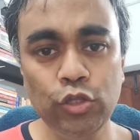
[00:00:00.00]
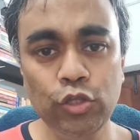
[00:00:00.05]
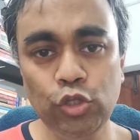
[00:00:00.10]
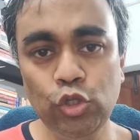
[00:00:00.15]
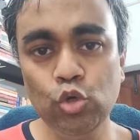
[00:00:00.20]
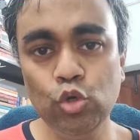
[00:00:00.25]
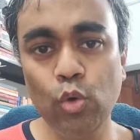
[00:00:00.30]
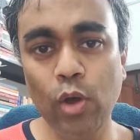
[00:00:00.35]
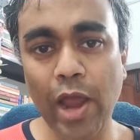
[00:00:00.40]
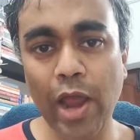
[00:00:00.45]

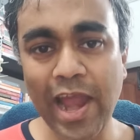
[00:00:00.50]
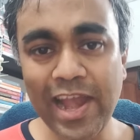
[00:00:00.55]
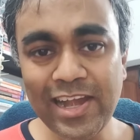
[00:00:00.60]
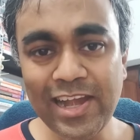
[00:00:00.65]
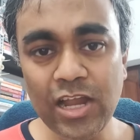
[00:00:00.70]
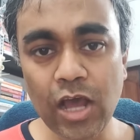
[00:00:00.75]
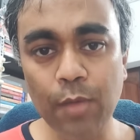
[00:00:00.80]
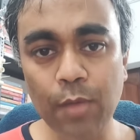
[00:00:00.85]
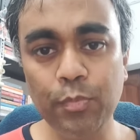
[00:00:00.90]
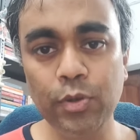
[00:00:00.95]
you
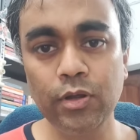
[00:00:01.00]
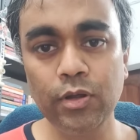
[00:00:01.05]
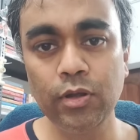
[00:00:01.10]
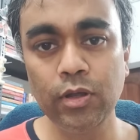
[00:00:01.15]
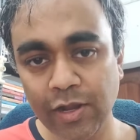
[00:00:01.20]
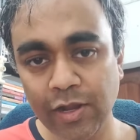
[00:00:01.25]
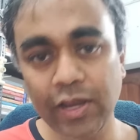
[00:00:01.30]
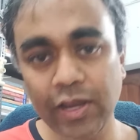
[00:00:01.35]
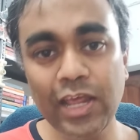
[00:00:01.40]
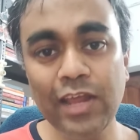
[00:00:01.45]
end up
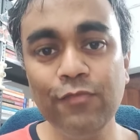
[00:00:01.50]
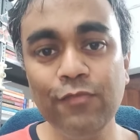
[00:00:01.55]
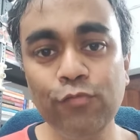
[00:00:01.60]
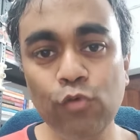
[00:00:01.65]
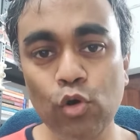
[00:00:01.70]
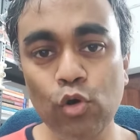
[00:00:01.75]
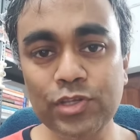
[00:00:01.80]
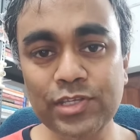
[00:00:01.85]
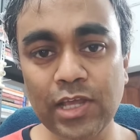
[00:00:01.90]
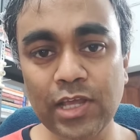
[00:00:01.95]

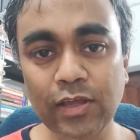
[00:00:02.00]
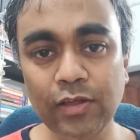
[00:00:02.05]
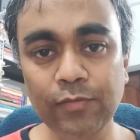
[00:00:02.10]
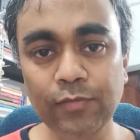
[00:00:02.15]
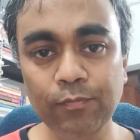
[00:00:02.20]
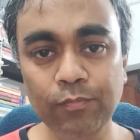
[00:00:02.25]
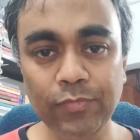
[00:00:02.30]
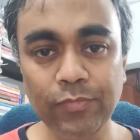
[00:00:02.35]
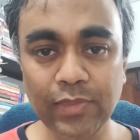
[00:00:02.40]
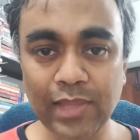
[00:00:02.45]

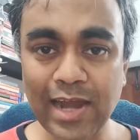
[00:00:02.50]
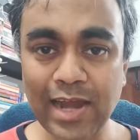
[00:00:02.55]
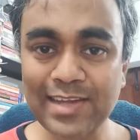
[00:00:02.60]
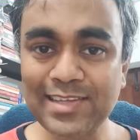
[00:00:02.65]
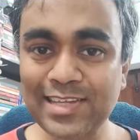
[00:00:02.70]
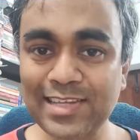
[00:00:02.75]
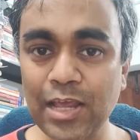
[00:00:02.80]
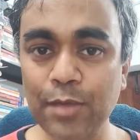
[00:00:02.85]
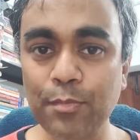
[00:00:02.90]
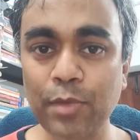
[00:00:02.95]
reinforcing that
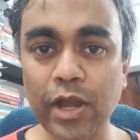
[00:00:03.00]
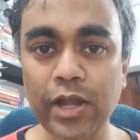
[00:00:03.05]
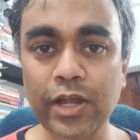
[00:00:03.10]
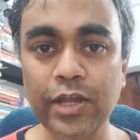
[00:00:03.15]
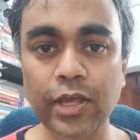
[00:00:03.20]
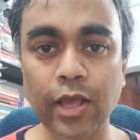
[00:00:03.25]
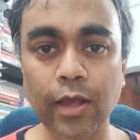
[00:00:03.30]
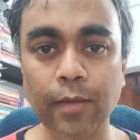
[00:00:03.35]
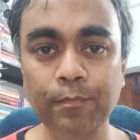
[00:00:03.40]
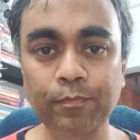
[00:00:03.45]
same
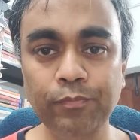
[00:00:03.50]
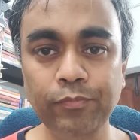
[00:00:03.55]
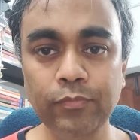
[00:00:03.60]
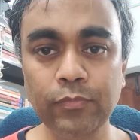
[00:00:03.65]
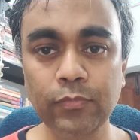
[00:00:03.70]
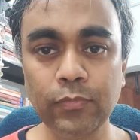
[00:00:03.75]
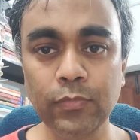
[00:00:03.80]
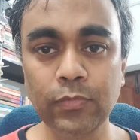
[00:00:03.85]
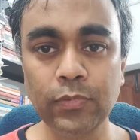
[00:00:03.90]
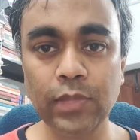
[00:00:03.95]
idea
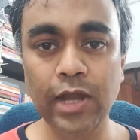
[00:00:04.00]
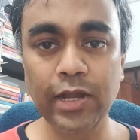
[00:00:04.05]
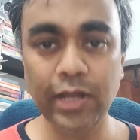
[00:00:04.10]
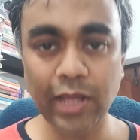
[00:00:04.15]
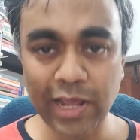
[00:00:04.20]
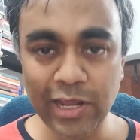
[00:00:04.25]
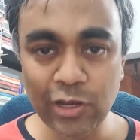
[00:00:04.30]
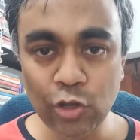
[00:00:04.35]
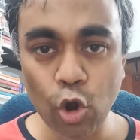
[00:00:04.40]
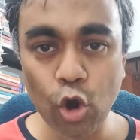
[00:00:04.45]

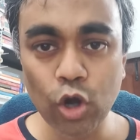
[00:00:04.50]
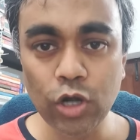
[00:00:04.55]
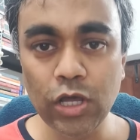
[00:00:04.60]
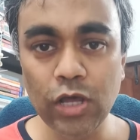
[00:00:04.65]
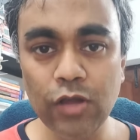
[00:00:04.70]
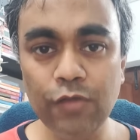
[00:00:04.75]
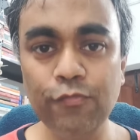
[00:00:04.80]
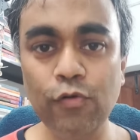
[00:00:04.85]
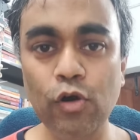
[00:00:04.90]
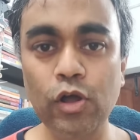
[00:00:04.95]
that in
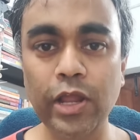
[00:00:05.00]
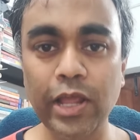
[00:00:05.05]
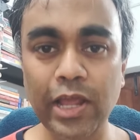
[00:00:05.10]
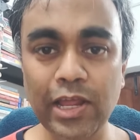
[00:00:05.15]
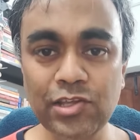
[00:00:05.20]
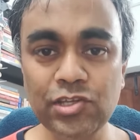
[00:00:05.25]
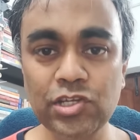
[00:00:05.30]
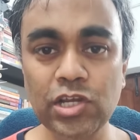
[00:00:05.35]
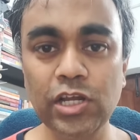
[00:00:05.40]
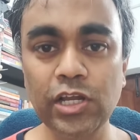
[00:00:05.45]
order for
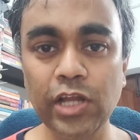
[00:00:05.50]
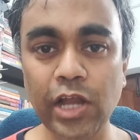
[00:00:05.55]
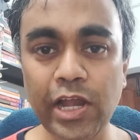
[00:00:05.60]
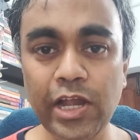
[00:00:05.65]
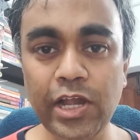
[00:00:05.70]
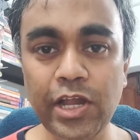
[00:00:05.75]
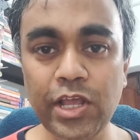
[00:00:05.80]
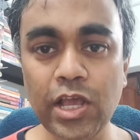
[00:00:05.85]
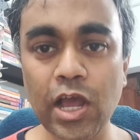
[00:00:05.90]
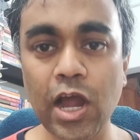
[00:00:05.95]
ancient
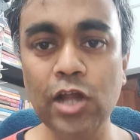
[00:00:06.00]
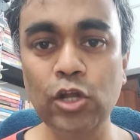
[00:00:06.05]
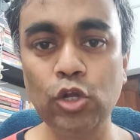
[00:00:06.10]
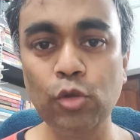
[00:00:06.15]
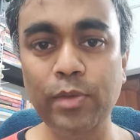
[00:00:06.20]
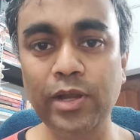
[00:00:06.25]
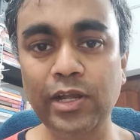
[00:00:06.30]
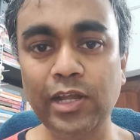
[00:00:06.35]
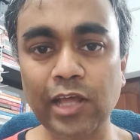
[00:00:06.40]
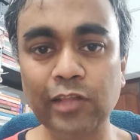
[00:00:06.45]
India
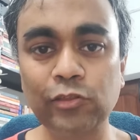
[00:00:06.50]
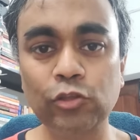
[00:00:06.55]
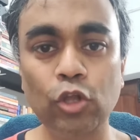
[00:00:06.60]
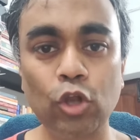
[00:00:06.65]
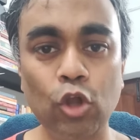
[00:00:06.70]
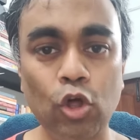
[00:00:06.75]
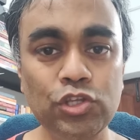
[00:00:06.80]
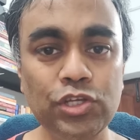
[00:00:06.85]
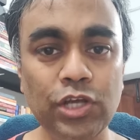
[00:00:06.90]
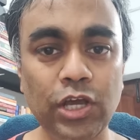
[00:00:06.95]
to be
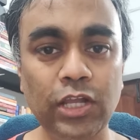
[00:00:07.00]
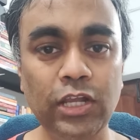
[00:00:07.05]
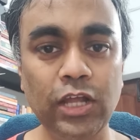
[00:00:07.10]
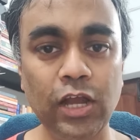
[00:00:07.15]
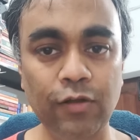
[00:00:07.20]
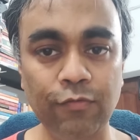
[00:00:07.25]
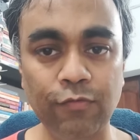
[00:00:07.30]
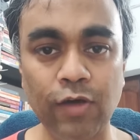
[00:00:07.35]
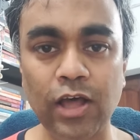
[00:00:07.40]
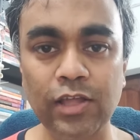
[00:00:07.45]
technologically
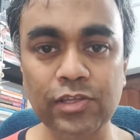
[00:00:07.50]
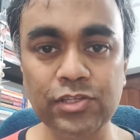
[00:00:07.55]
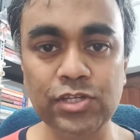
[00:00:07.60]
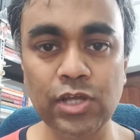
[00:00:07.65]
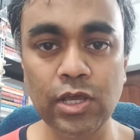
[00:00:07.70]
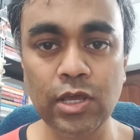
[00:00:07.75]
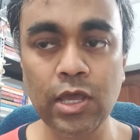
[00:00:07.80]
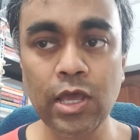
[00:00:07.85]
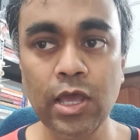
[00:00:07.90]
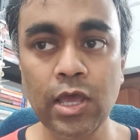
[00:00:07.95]

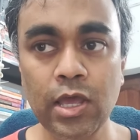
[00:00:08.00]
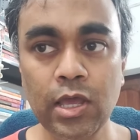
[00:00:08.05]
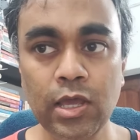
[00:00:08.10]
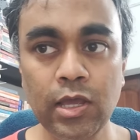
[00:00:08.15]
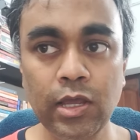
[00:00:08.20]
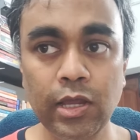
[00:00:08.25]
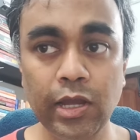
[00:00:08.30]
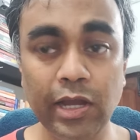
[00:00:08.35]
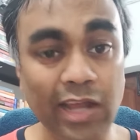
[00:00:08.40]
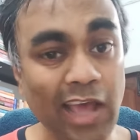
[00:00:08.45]
advanced,
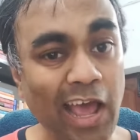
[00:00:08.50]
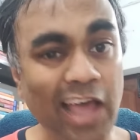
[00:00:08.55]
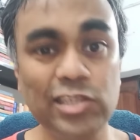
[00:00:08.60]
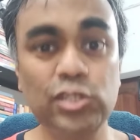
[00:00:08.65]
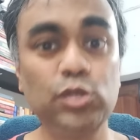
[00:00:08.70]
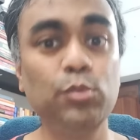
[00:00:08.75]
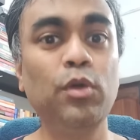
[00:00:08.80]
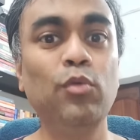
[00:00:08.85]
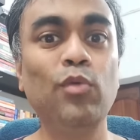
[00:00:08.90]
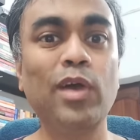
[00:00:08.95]
it
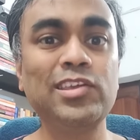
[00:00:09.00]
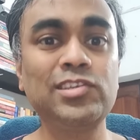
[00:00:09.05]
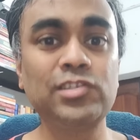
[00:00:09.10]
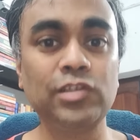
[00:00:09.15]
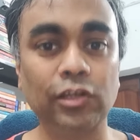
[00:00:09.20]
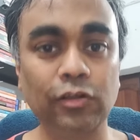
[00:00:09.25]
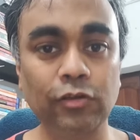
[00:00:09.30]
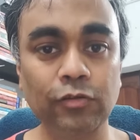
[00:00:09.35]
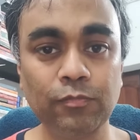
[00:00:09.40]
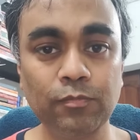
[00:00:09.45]
has to be
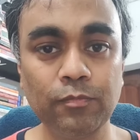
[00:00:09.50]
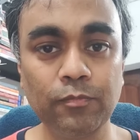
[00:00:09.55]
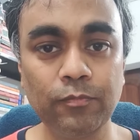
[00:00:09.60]
Western.